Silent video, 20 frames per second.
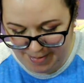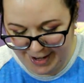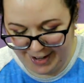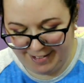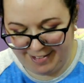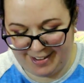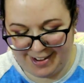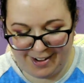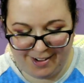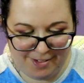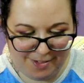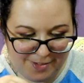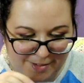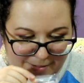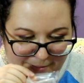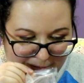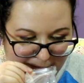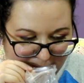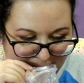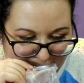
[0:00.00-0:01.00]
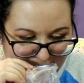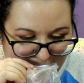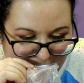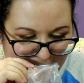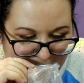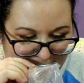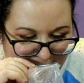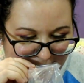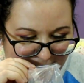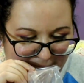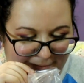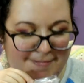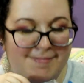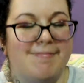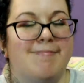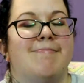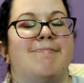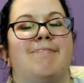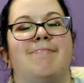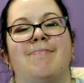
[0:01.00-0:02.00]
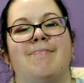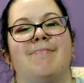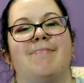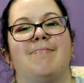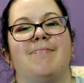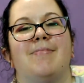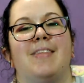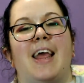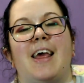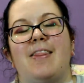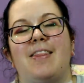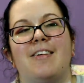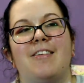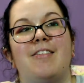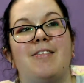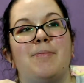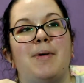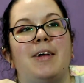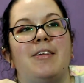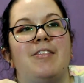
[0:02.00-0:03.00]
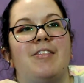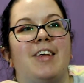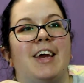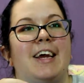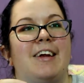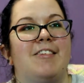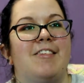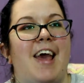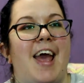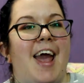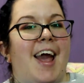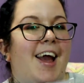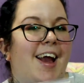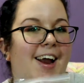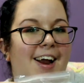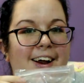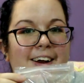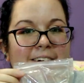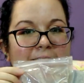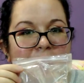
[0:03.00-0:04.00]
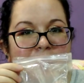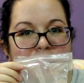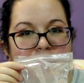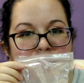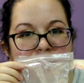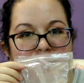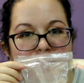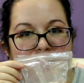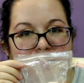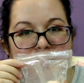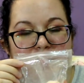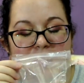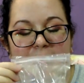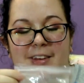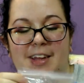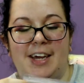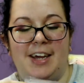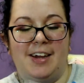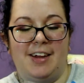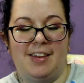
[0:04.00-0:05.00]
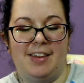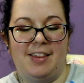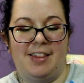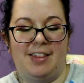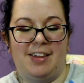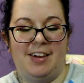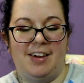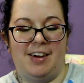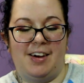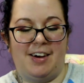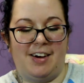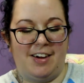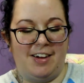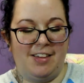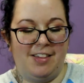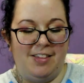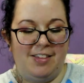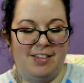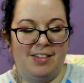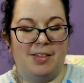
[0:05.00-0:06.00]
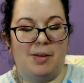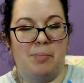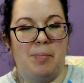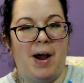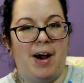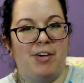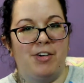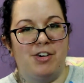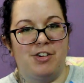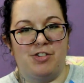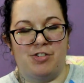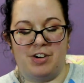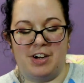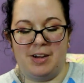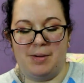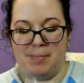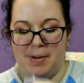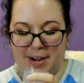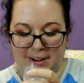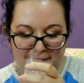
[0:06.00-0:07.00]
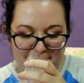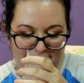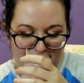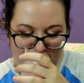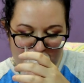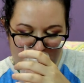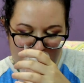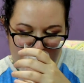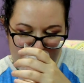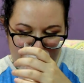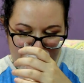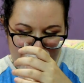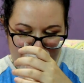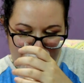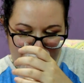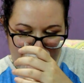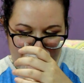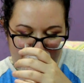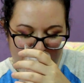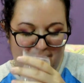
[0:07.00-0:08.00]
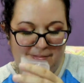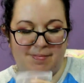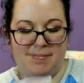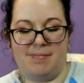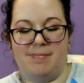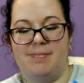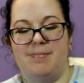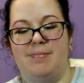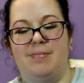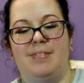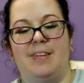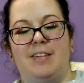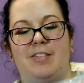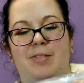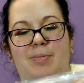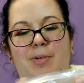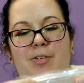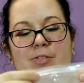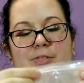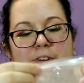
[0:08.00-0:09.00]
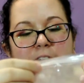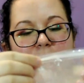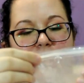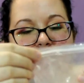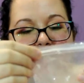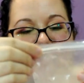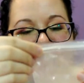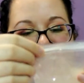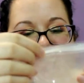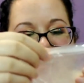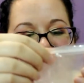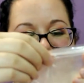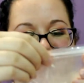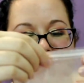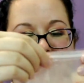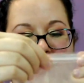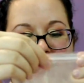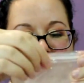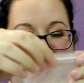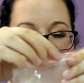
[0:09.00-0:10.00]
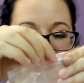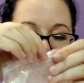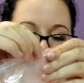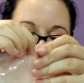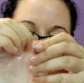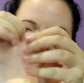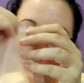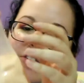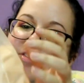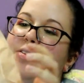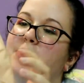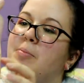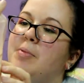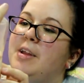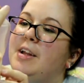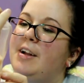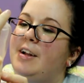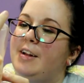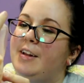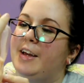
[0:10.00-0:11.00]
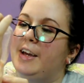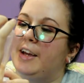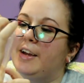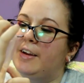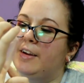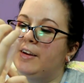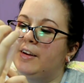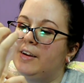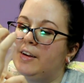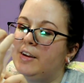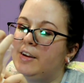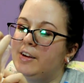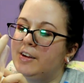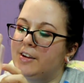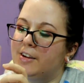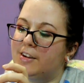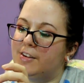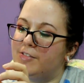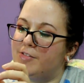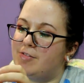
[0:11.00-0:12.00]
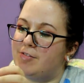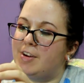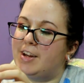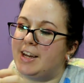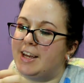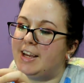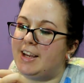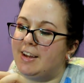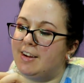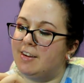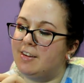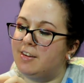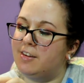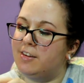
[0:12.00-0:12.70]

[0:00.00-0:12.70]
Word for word: myself. Mmm, this smells like Tang. Like the, uh, the powdered drink mix. Mmm, that smells really good too. And then there's some little, like, confetti,